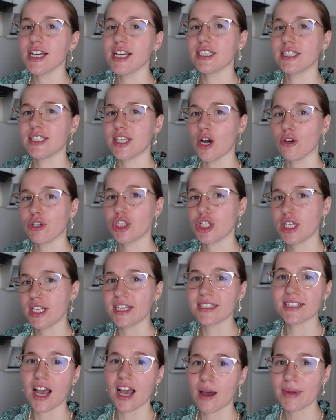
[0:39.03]
So she
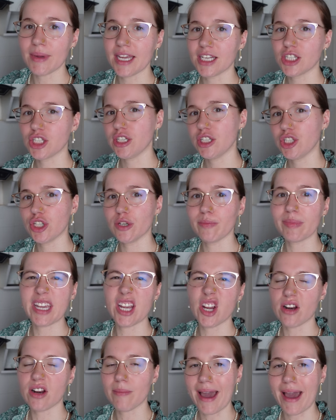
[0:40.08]
is coming, she should be
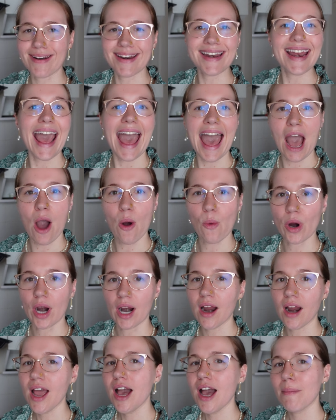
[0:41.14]
here in about an
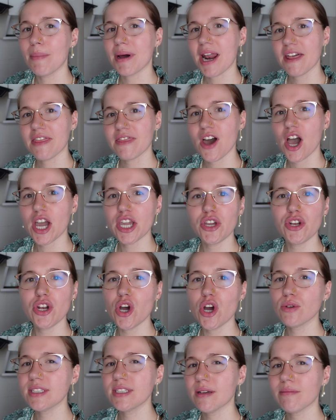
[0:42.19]
hour, but I thought, you
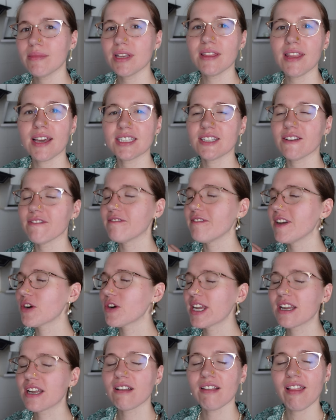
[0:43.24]
know, something that's
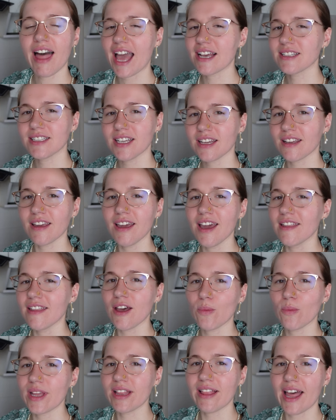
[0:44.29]
very classic
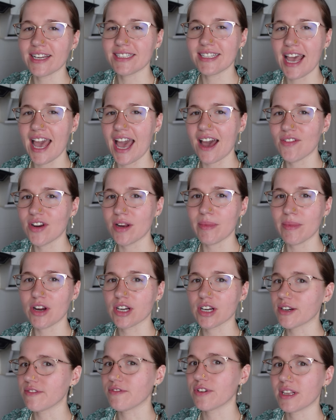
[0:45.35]
that we like to have in
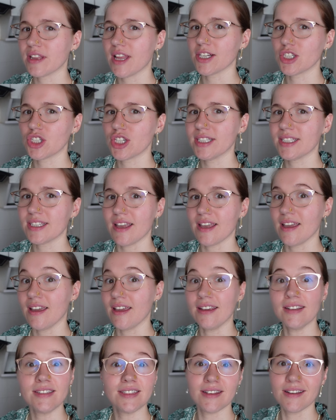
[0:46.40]
America for lunches
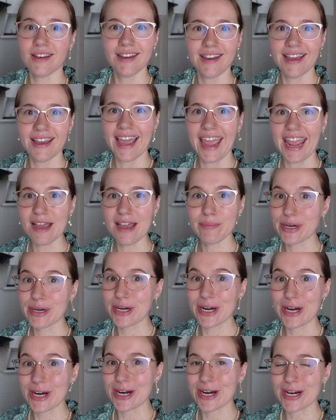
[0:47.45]
is
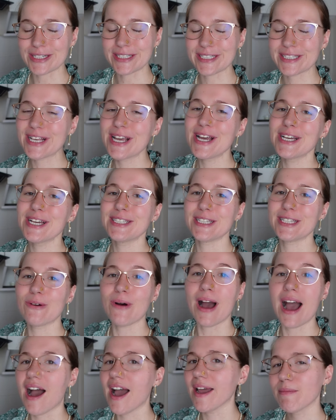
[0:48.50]
hamburgers.
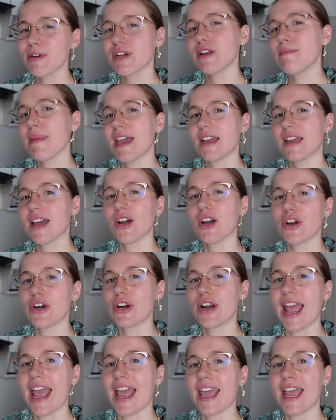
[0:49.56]
So I'm gonna make
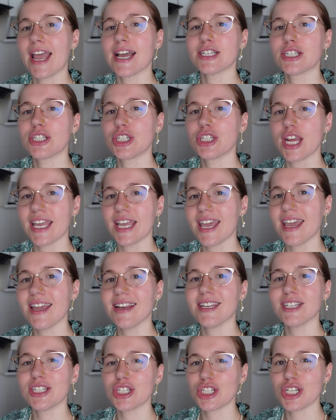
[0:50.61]
her a
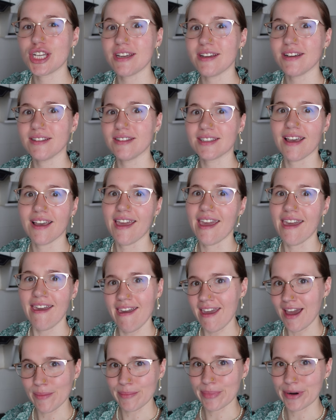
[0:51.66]
chicken cheese
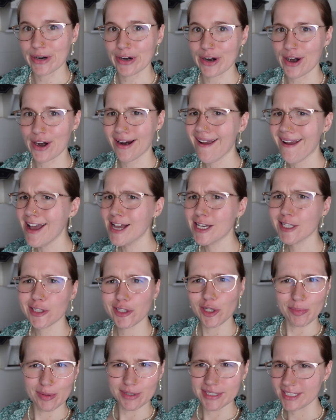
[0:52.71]
hamburger.
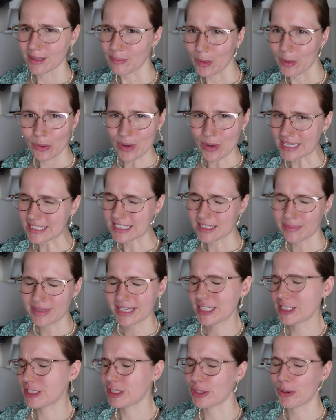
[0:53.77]
Super simple
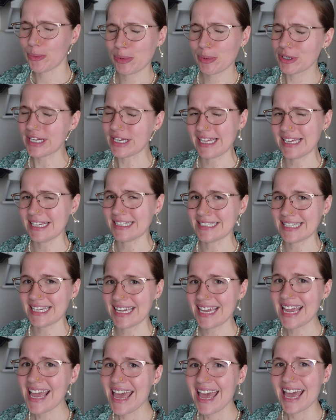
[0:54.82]
recipe, super
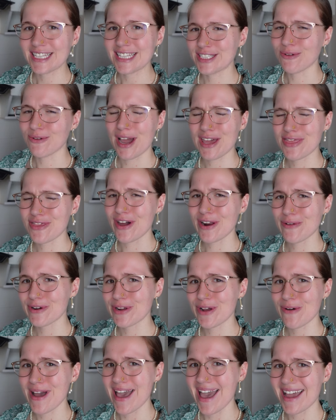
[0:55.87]
easy. And so I thought I
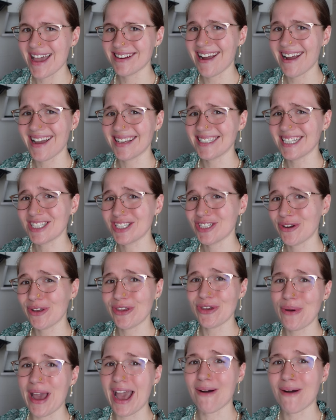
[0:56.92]
would go ahead, guys, and show
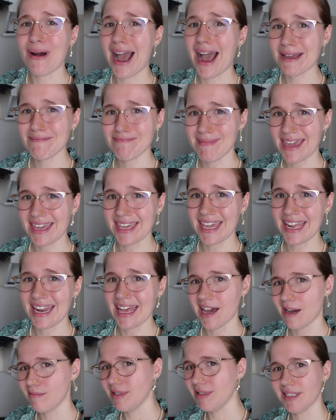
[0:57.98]
you how I'm making
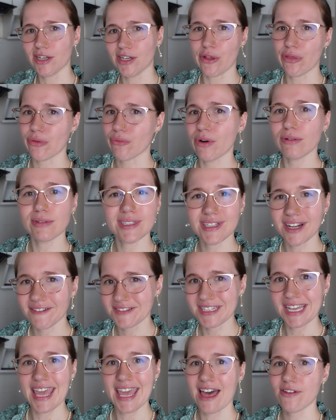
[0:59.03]
it. I'm just gonna throw
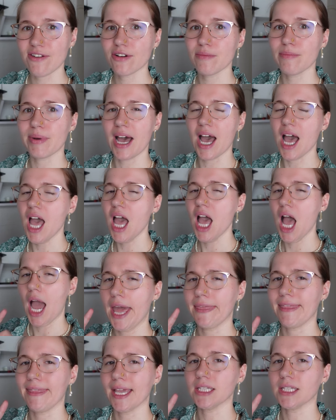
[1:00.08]
stuff together, but
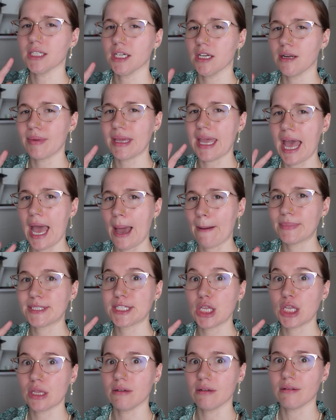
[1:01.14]
I think it's gonna be
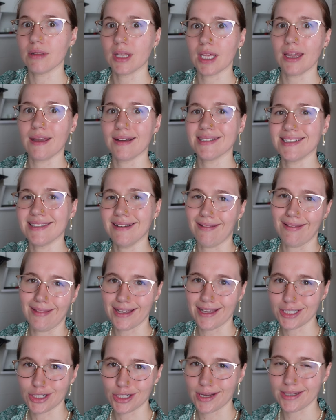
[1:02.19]
absolutely
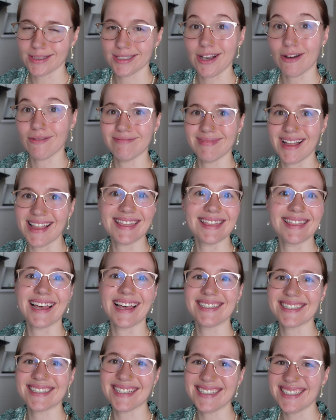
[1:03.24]
delicious. So
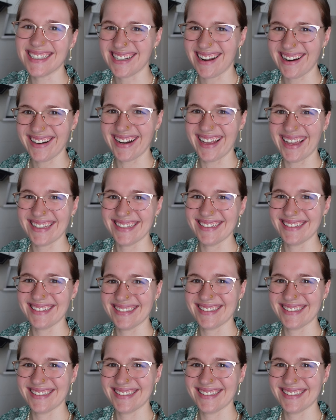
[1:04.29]
let's get started.